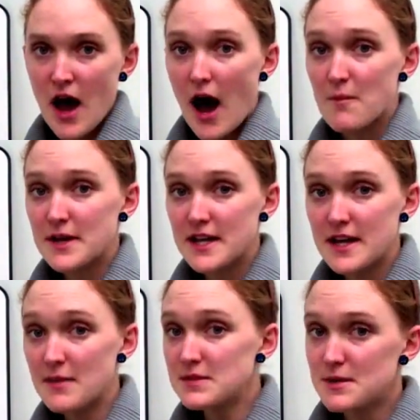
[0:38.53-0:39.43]
How
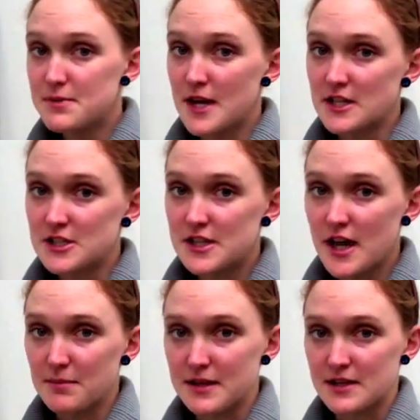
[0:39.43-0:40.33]
many M D P H D
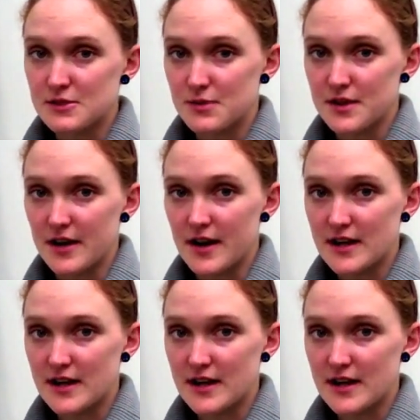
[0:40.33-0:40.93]
applicants were there